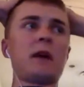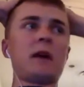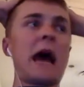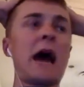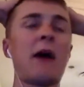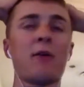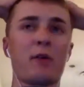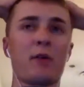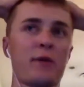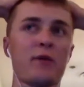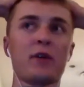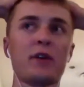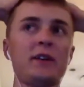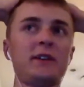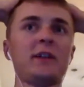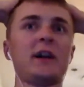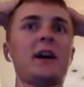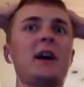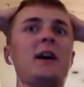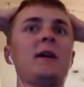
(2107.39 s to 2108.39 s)
our free
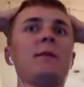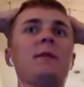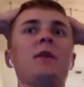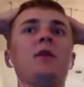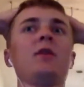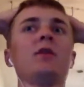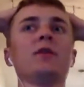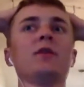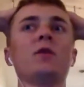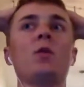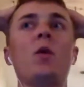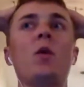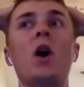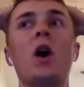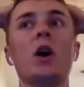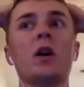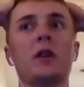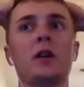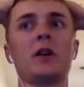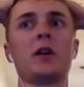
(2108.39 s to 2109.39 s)
time on the
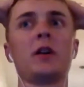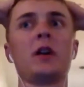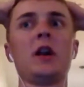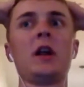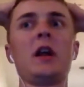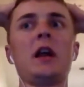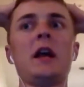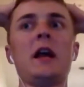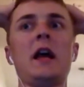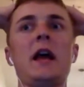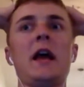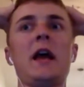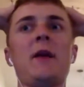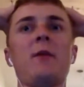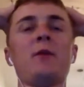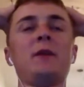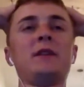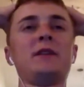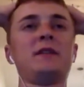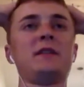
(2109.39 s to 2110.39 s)
water
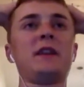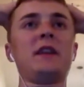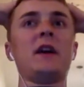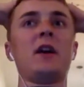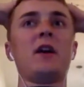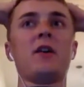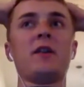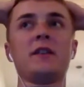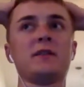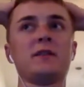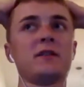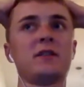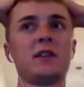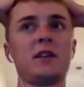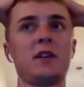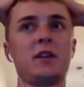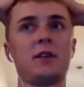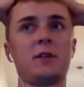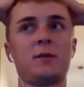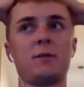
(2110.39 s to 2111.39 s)
and we see all this
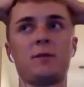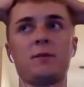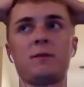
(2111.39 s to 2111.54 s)
litter.